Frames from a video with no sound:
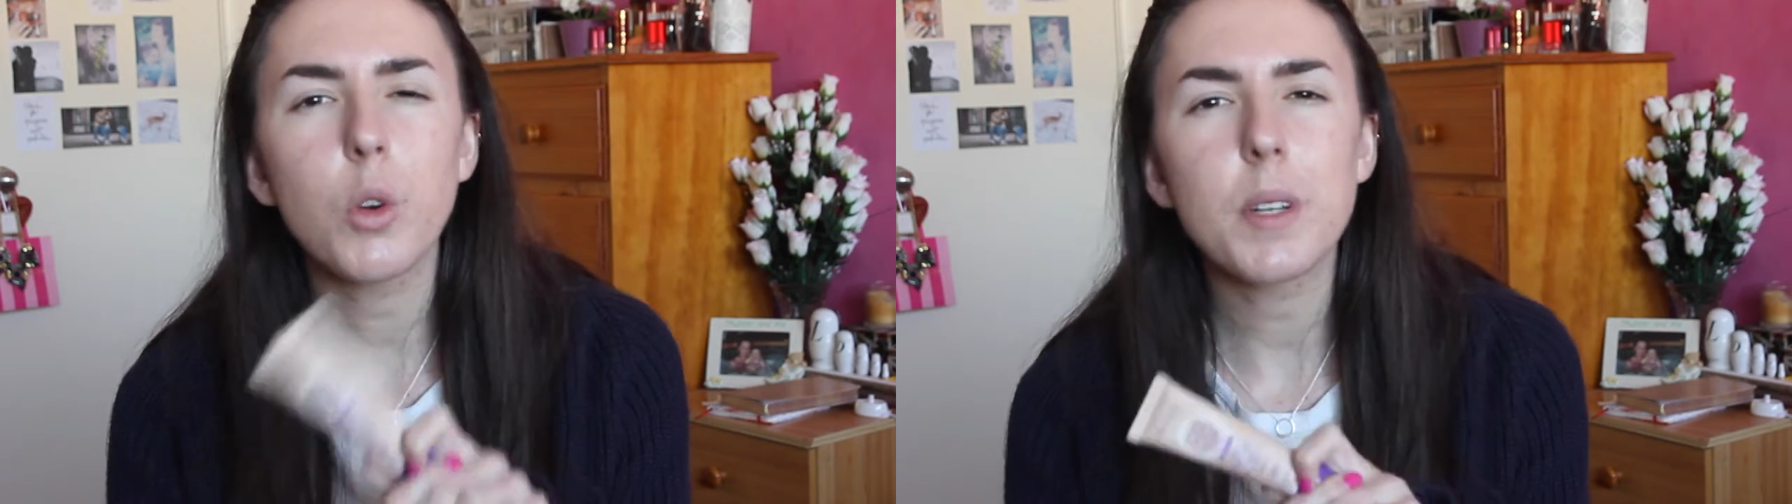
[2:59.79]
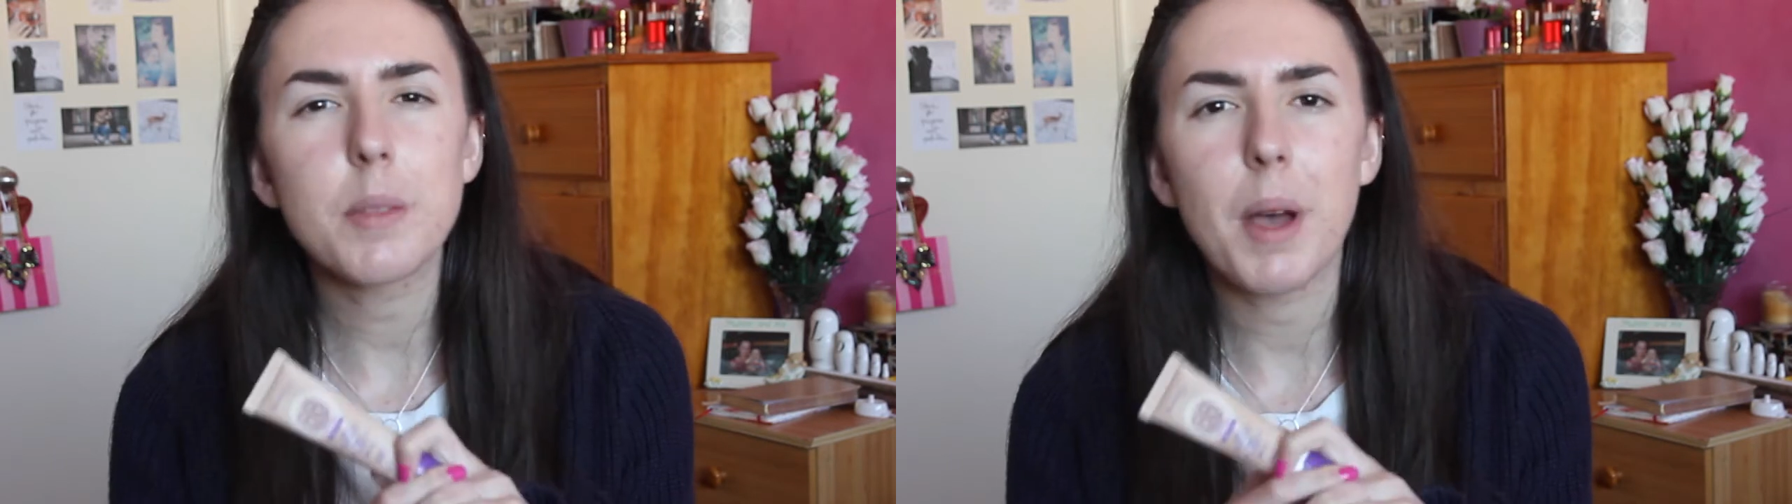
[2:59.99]

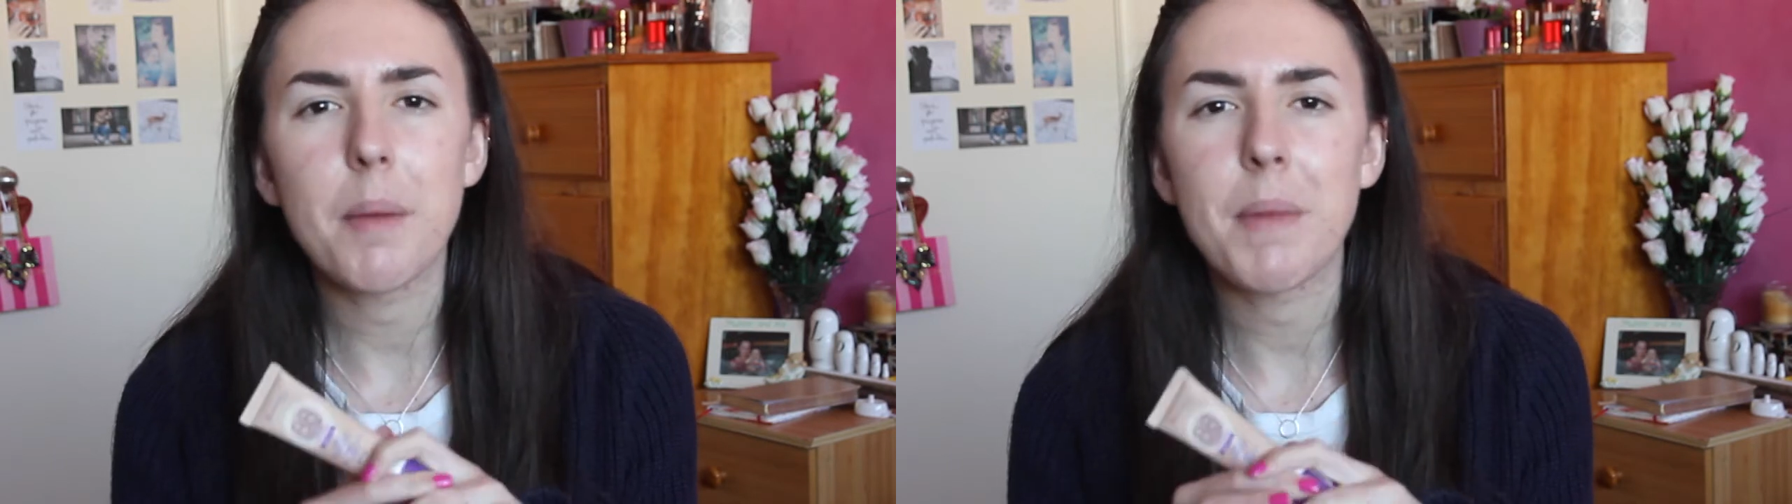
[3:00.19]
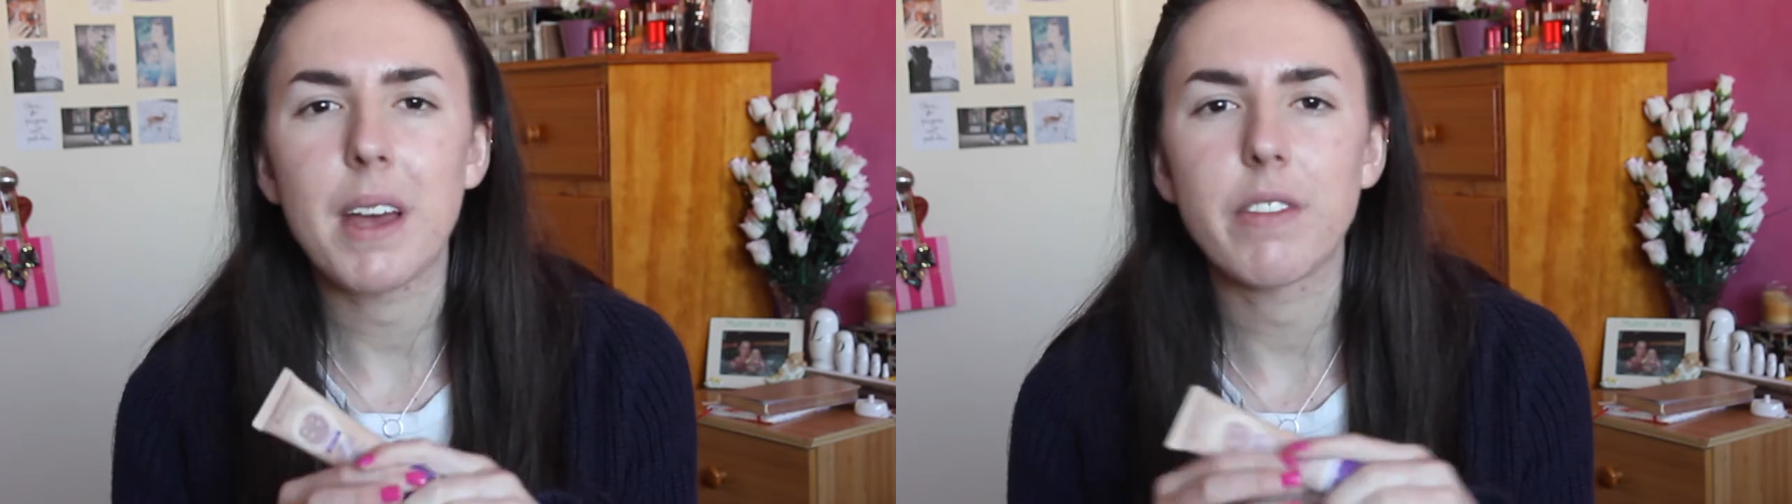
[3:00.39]
always
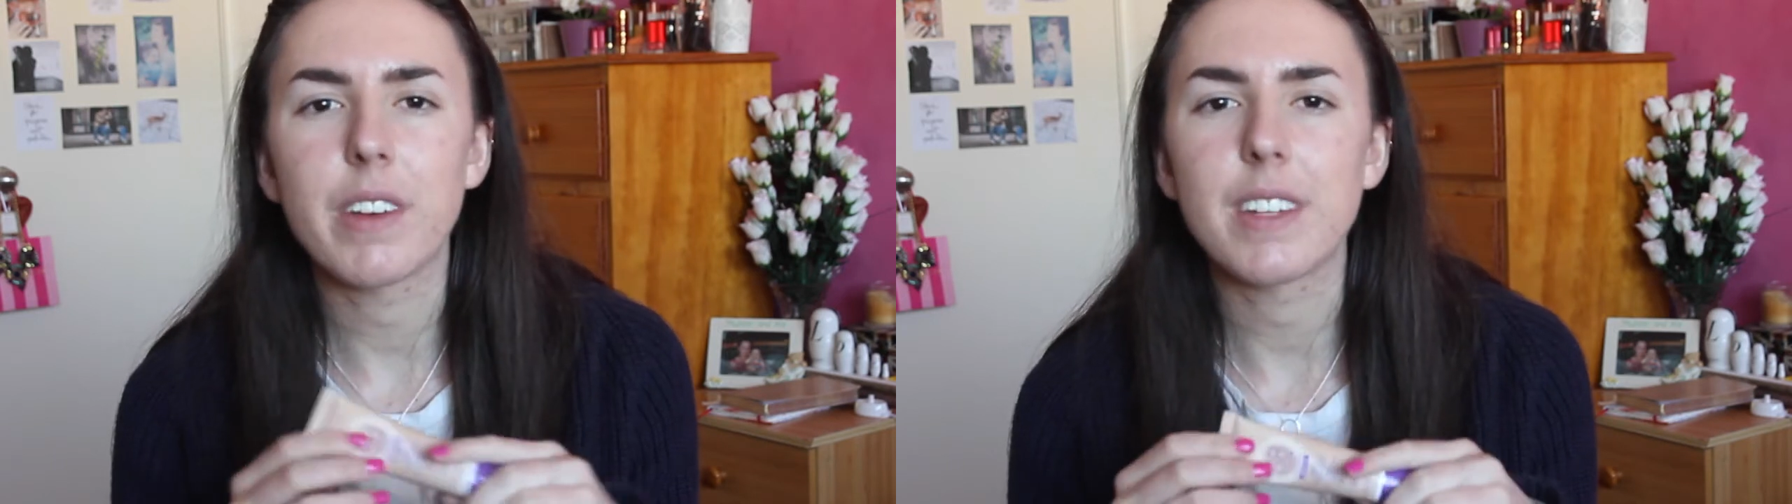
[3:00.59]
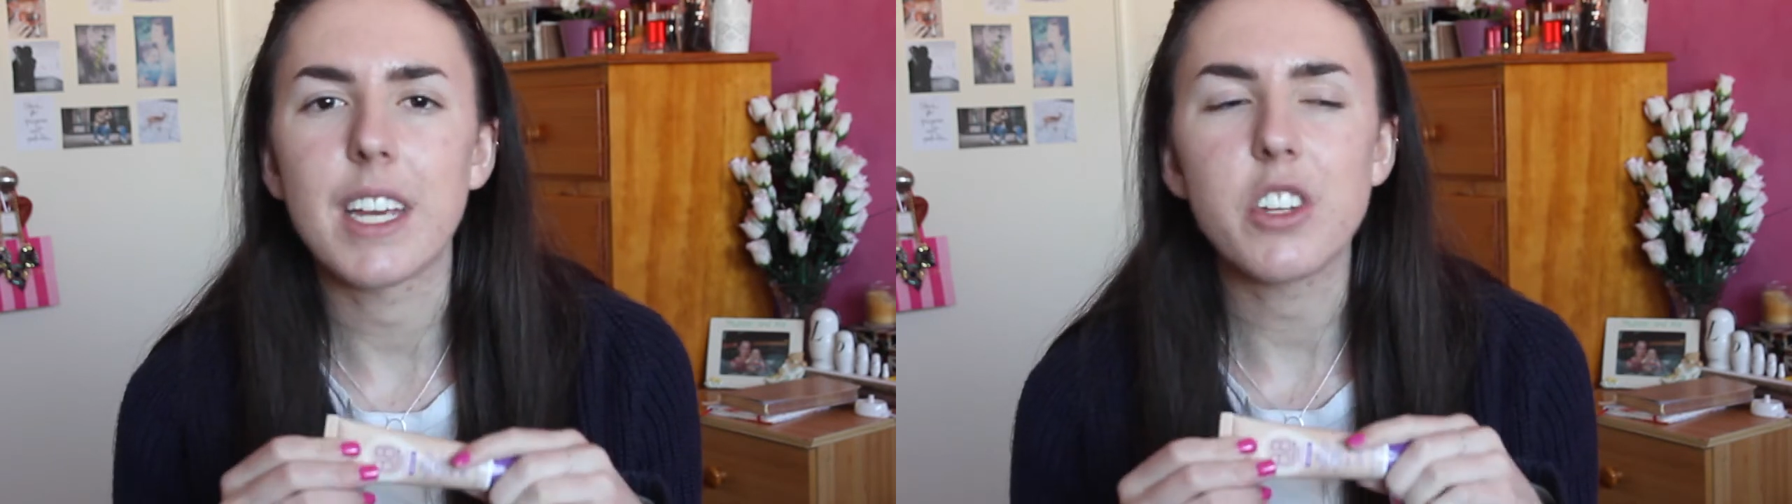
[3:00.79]
buy matte
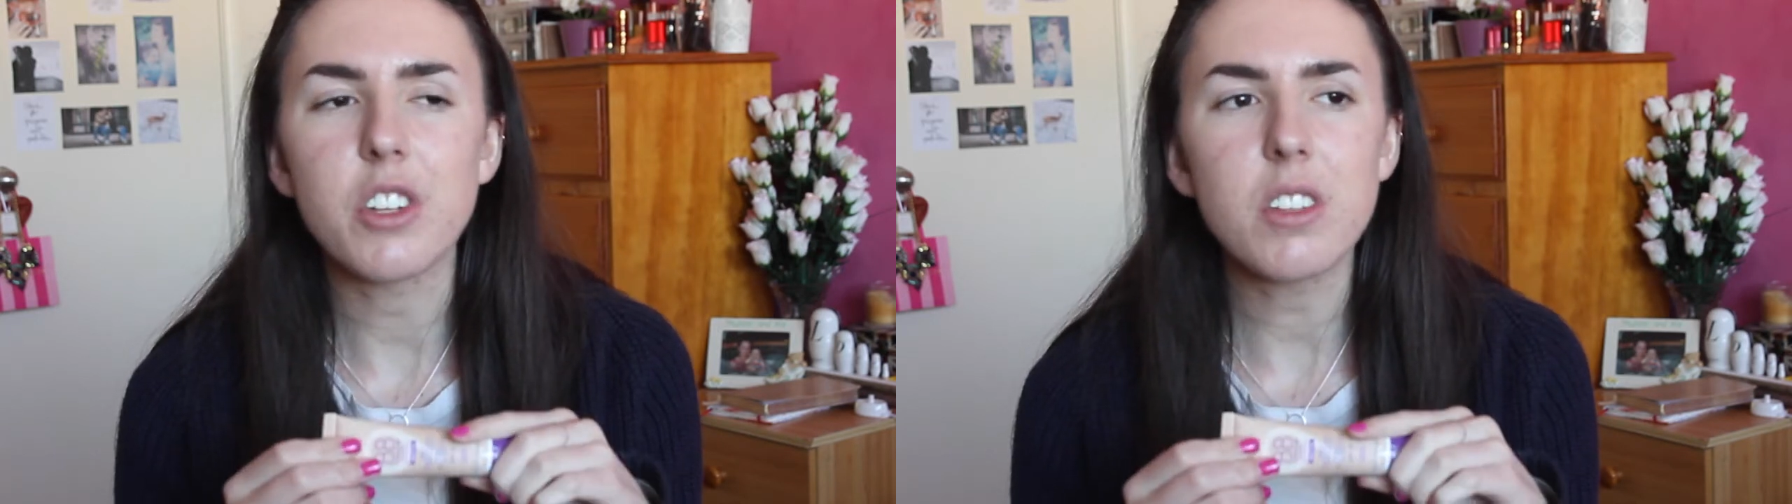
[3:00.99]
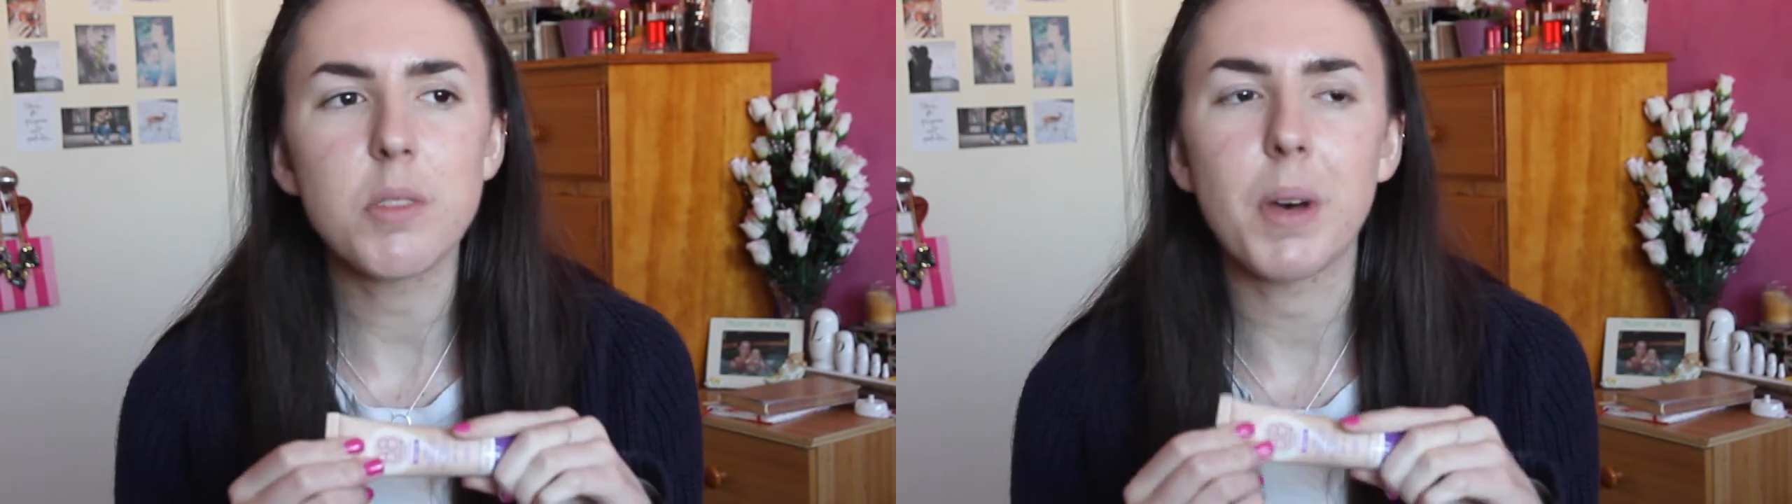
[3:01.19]

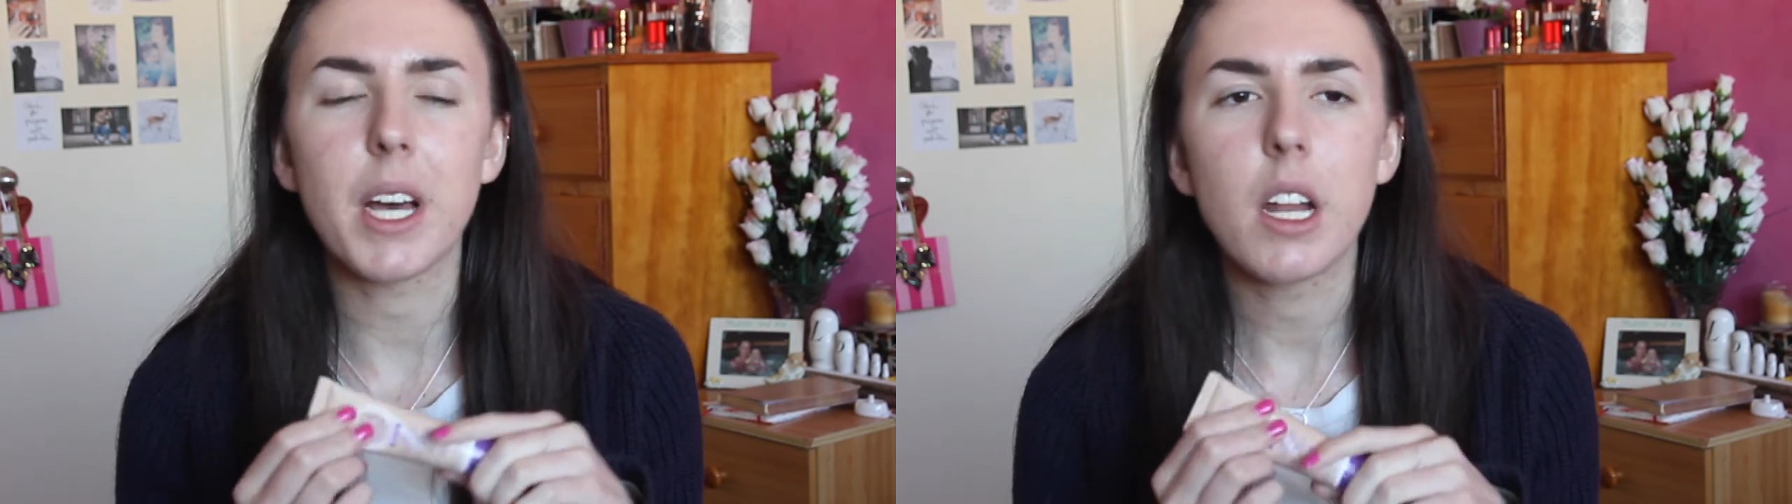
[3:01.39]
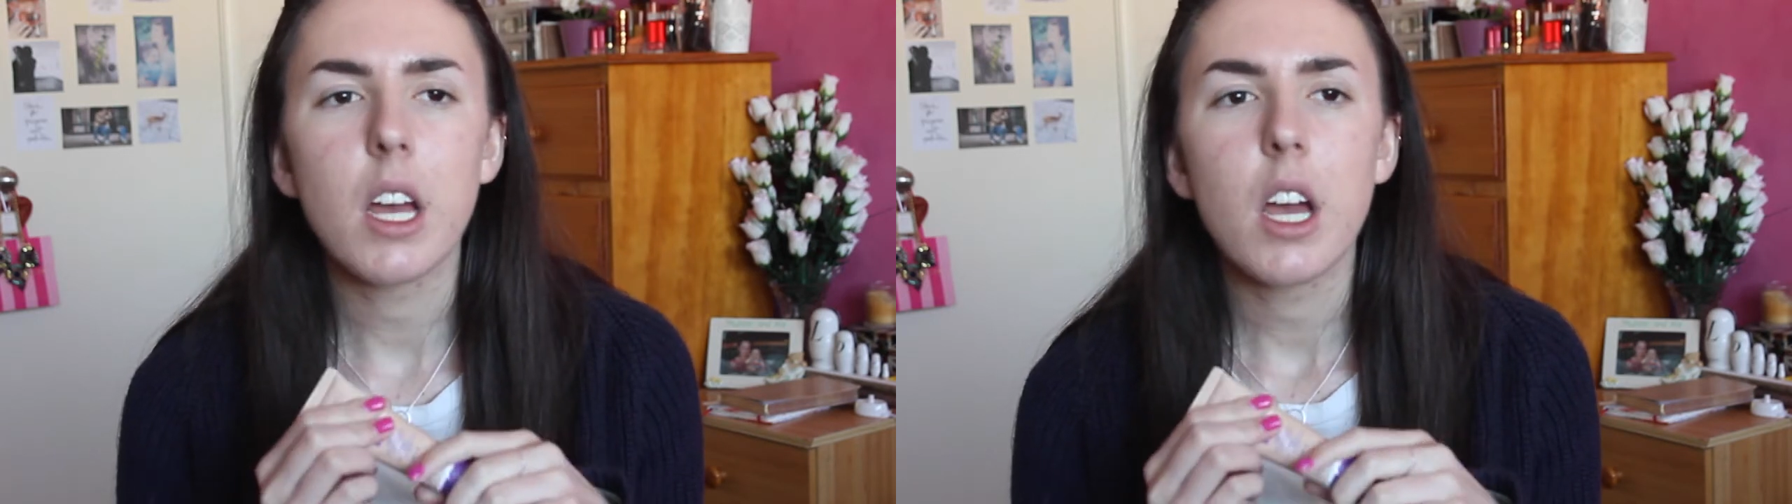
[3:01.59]
foundations
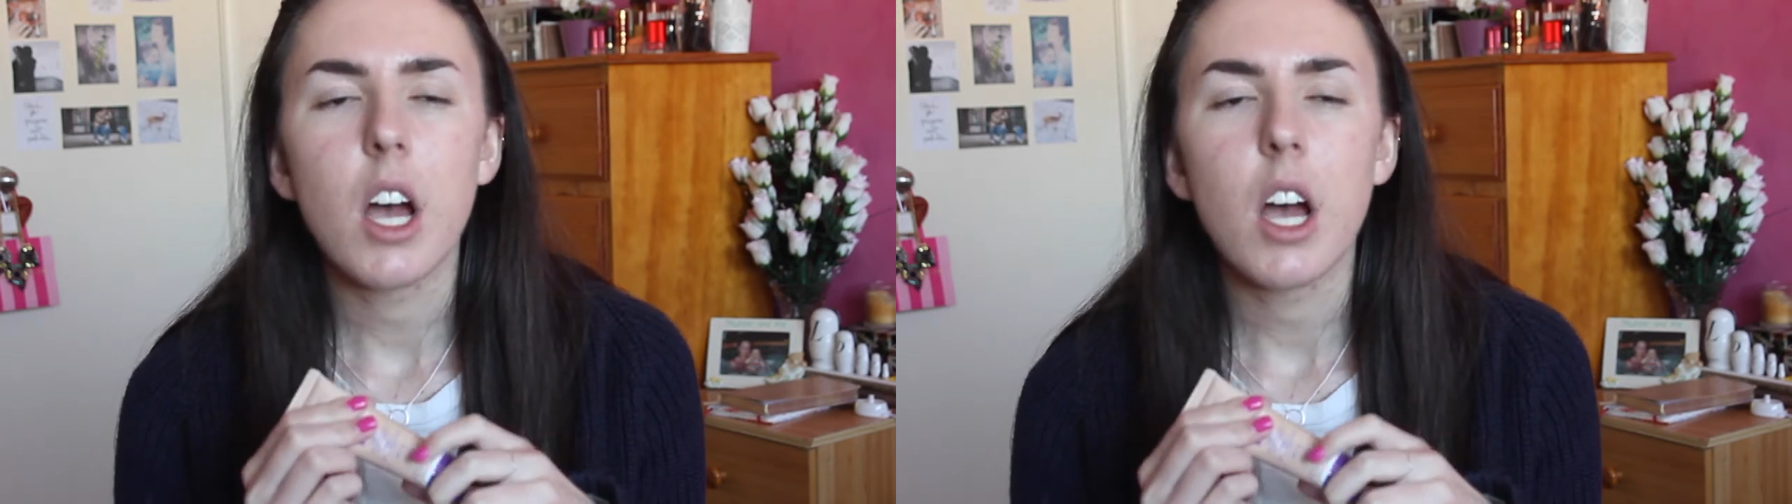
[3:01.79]
but